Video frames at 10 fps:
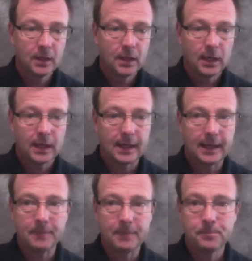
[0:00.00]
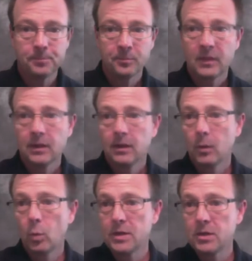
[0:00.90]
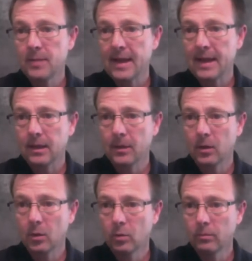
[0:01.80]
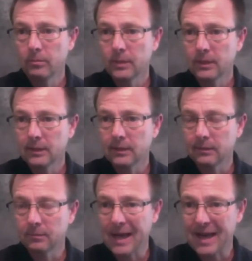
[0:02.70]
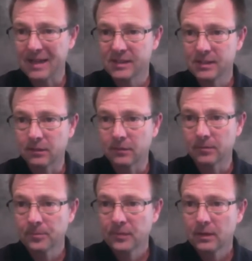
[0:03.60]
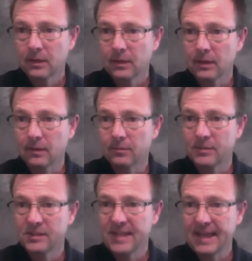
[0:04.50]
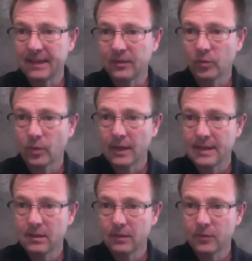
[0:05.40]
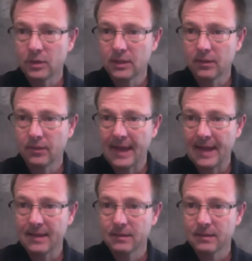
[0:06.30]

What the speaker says: When you're back on the home box here, settings right here, if you click that,